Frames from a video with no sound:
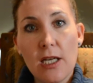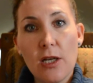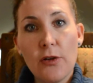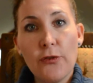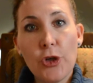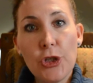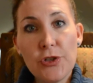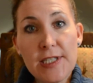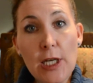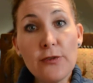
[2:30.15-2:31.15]
For
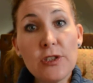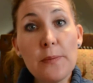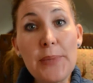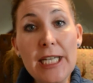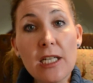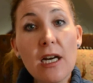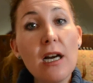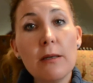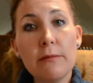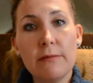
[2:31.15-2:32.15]
yourself to
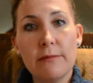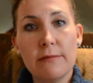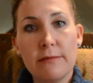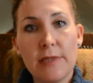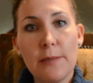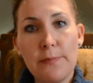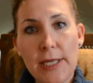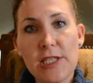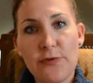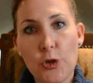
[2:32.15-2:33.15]
become the
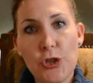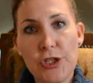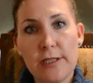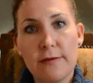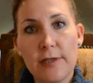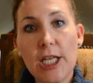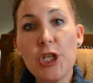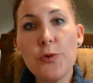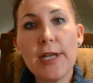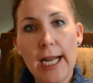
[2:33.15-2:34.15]
best version that
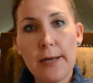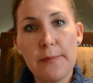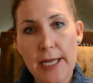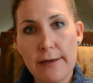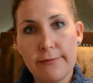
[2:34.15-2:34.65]
you can be.